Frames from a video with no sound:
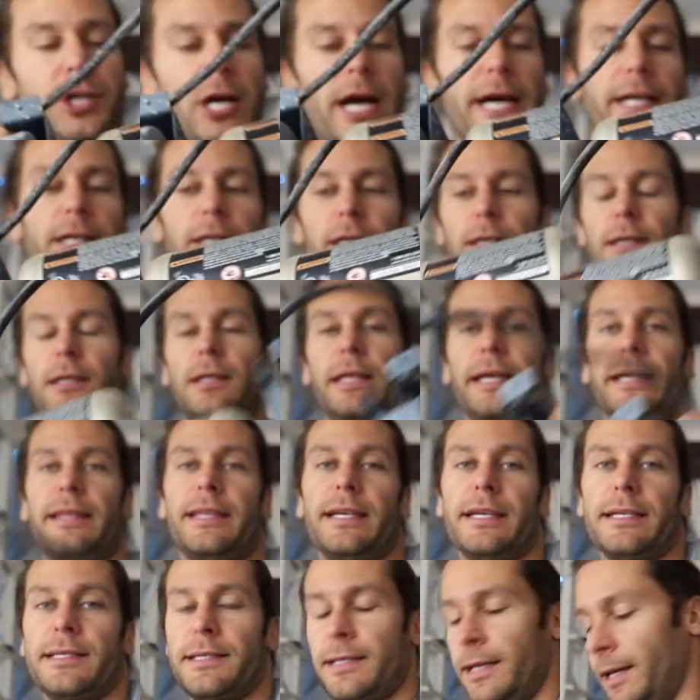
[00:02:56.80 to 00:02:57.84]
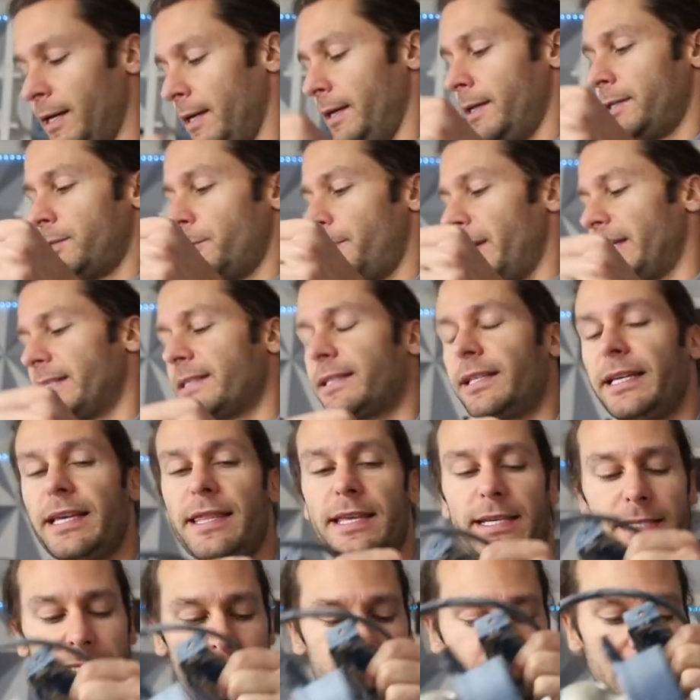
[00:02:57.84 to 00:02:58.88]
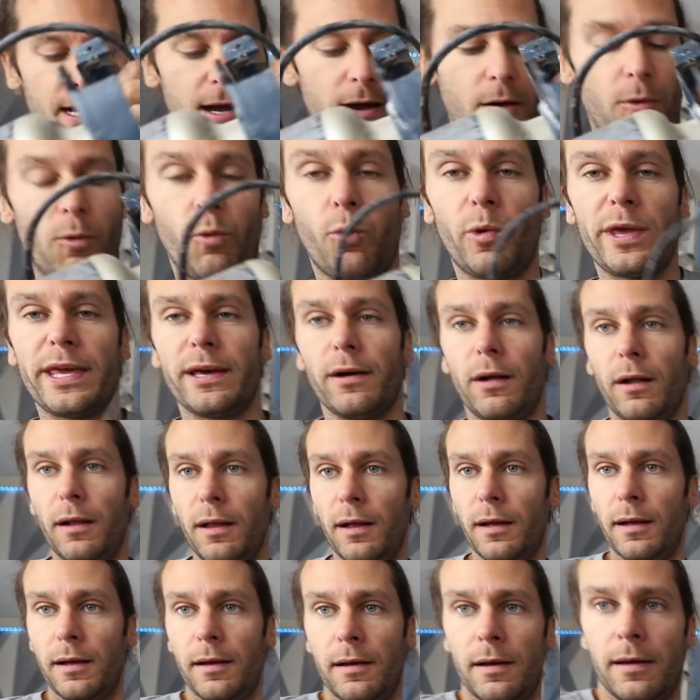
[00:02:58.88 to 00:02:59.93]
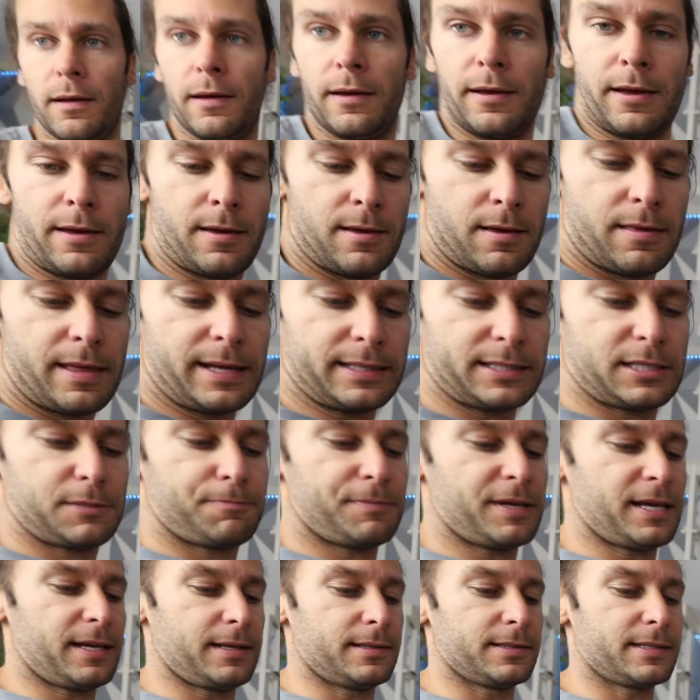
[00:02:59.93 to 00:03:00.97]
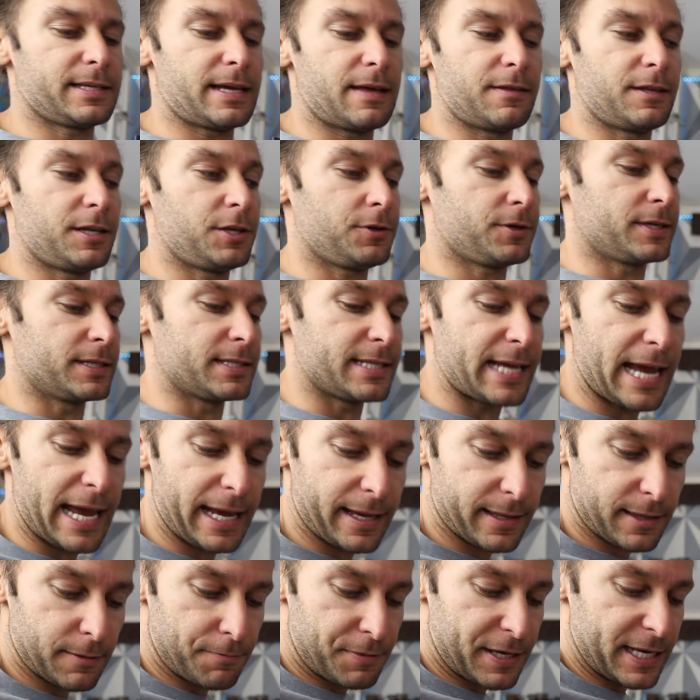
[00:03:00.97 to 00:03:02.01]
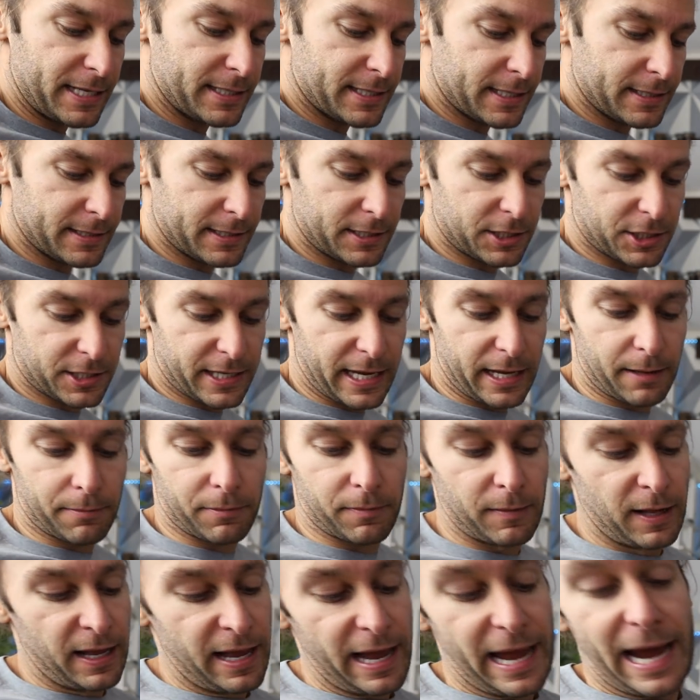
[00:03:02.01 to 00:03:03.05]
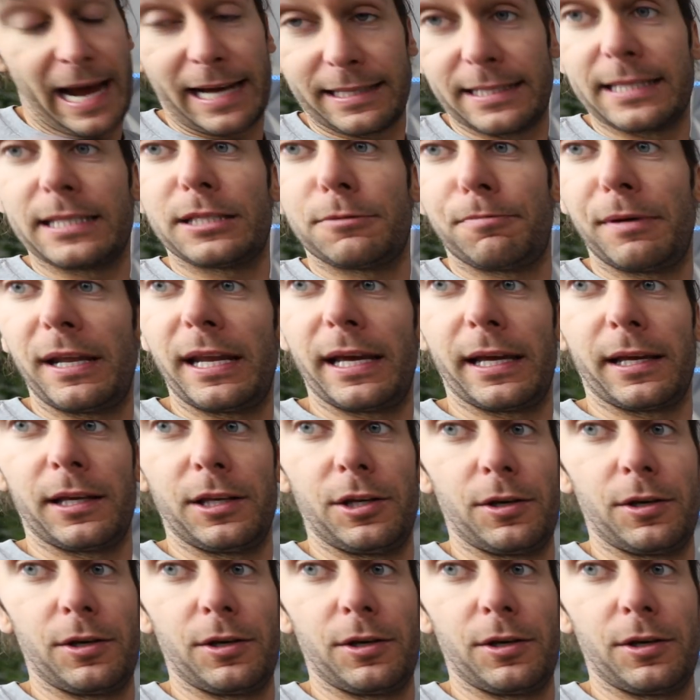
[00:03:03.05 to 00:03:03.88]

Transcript: grinder like this. So basically this is a wheel that spins and then you can take the pieces and just kind of, as it's spinning,